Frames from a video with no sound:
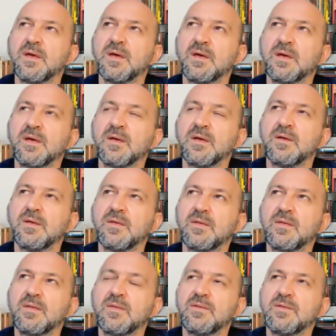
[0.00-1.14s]
uh,
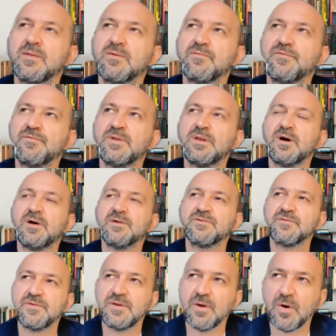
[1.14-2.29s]

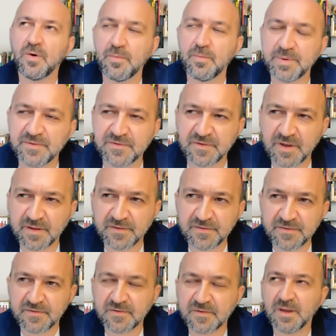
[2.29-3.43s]
philosophy opens
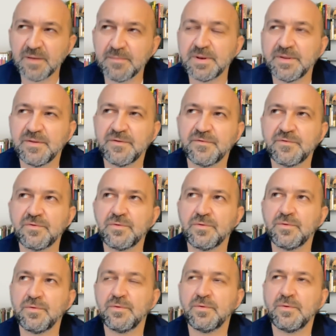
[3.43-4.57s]
us i believe
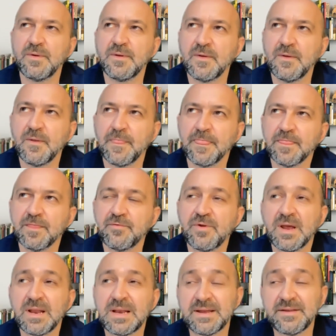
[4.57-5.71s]
to the
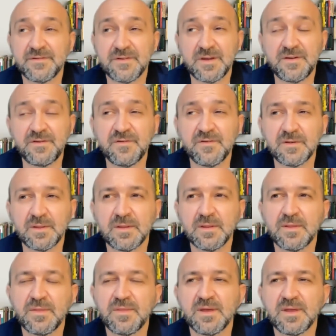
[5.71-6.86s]
realization
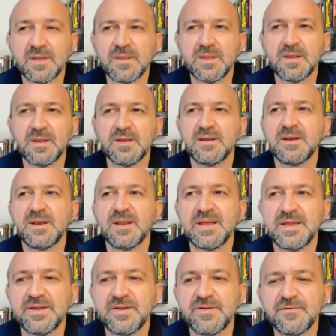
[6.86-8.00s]
that
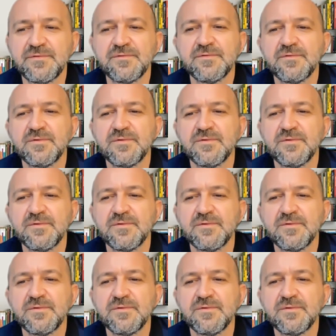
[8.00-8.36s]
life